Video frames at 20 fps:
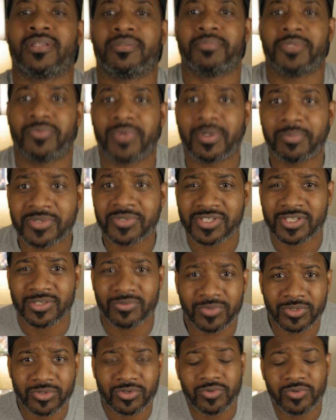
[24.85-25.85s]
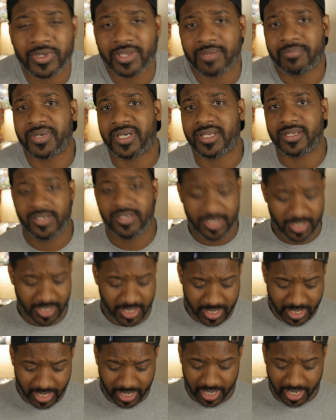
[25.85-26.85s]
Let me represent real quick. But
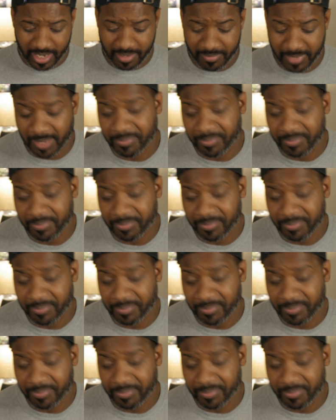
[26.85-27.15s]
um,